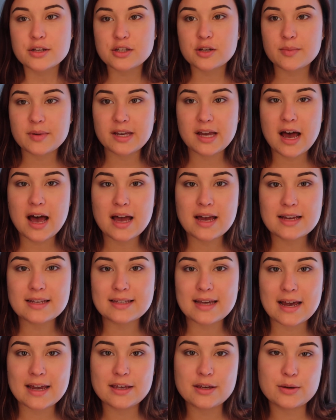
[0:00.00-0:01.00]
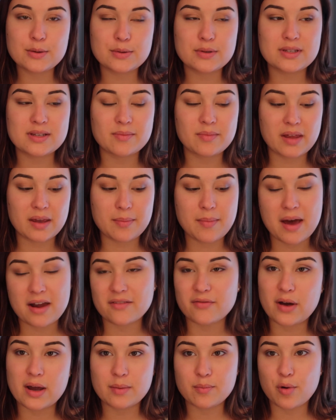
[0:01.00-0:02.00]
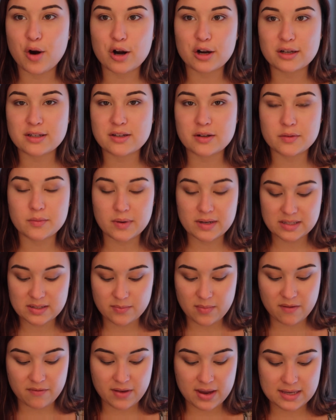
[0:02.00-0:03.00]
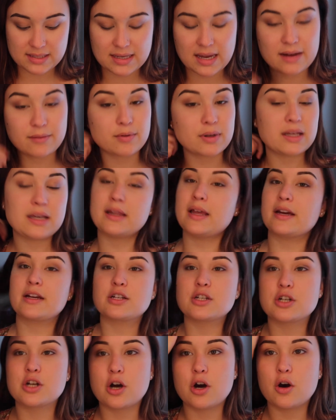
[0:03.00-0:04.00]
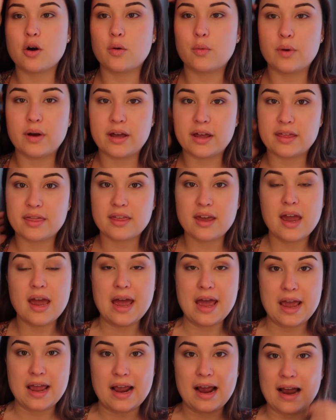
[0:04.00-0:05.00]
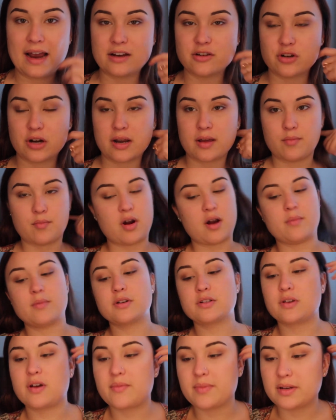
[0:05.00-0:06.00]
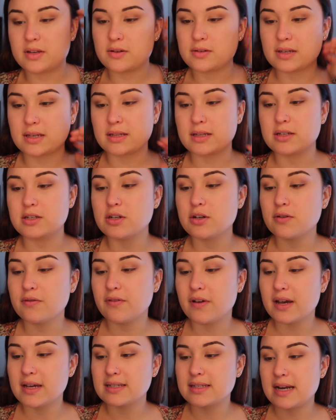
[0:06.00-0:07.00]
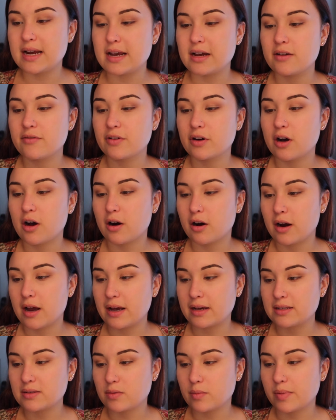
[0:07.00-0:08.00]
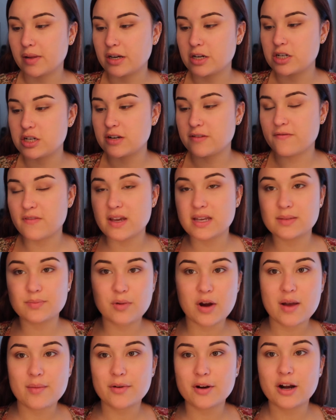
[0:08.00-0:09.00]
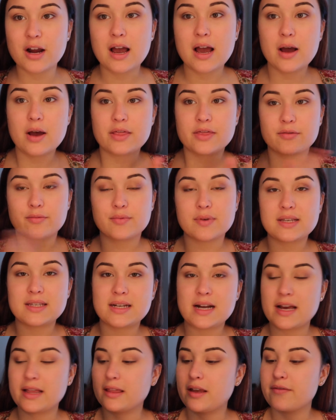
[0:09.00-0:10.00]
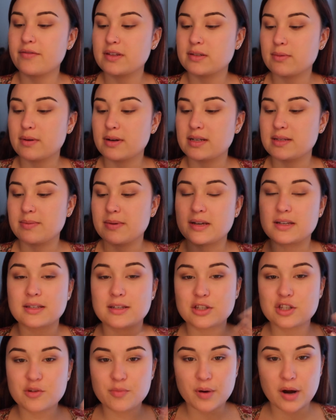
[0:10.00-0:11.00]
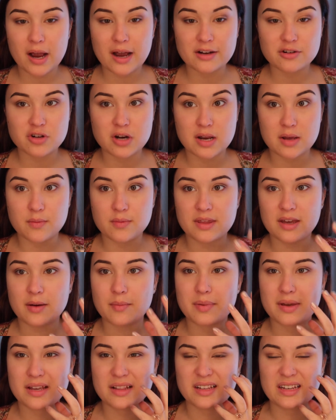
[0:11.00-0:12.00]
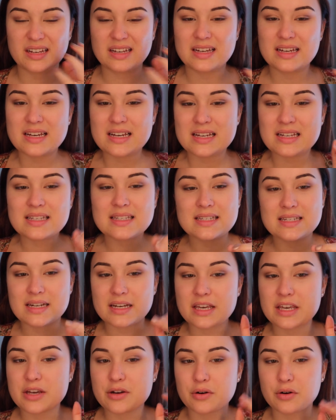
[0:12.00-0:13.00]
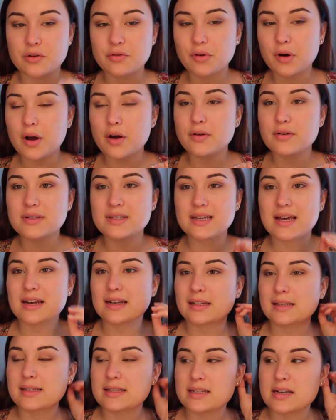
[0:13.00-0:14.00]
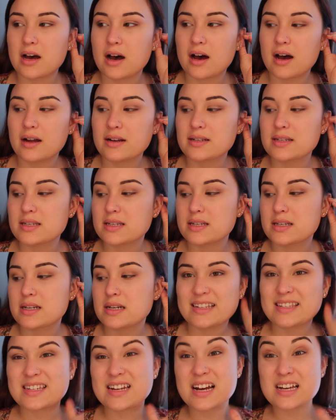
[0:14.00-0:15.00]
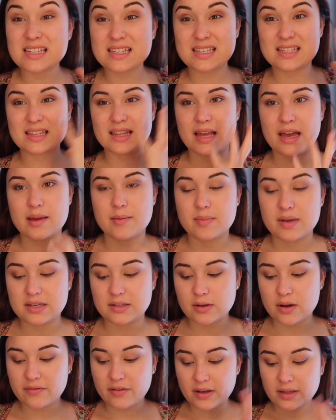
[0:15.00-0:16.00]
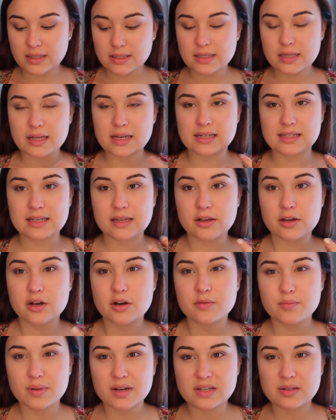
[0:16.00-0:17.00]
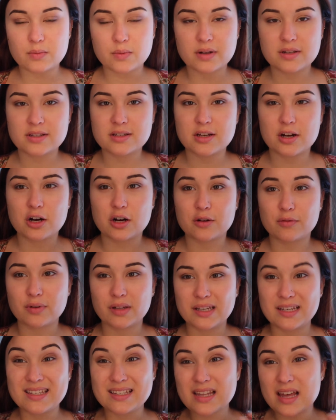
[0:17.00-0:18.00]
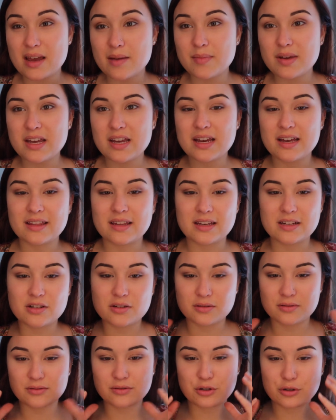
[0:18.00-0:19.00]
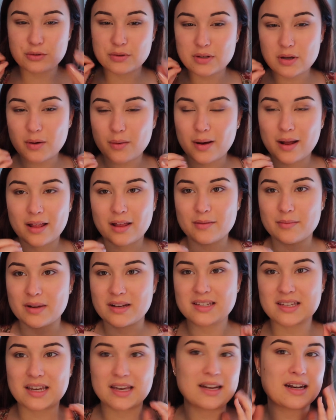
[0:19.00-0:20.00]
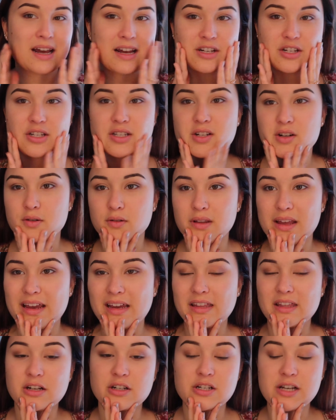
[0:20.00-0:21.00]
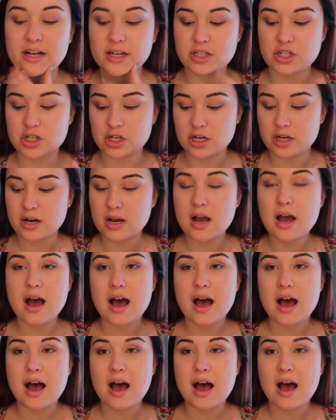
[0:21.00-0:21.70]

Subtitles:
So because I use some mattifying products on the rest of my face, I really like to go with a hydrating primer. So I've been using the Too Faced Hangover RX Replenishing Face Primer. The reason I love this one is because it's super hydrating without being sticky or gross, and it's not slimy. So I find that the silicone based ones are really slimy and they don't do so well on my skin. I just don't like their texture.